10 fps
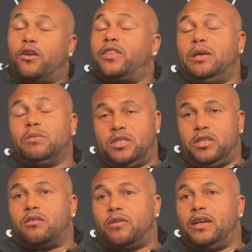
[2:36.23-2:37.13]
thing this
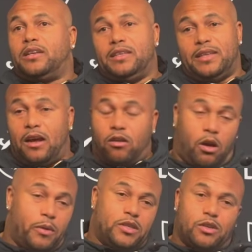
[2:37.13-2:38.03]
year, right? Getting down
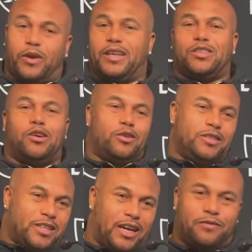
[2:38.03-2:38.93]
all the way into the red zone
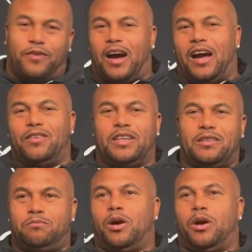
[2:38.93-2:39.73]
inside the five and then